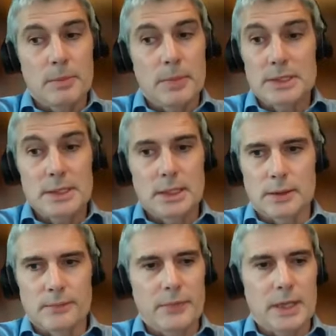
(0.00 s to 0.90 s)
but
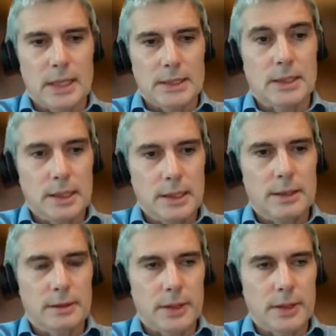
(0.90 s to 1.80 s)
still, it's
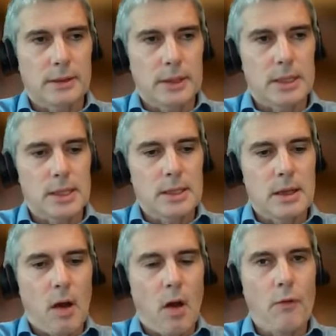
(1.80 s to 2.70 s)
clear that the
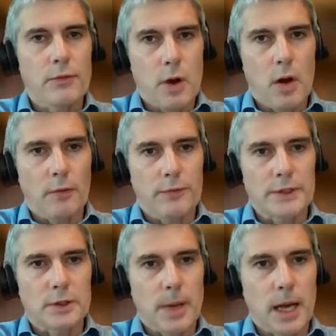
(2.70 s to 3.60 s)
overall
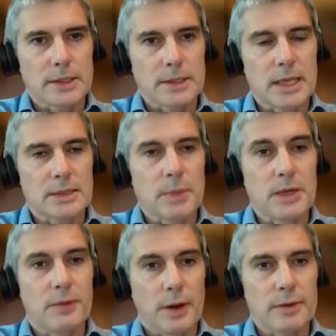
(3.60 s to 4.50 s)
fiscal policy has
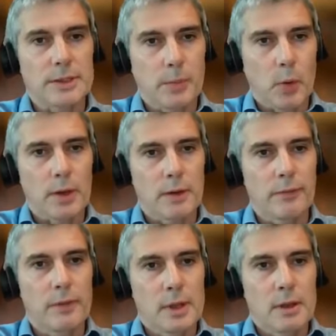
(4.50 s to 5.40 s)
been very supportive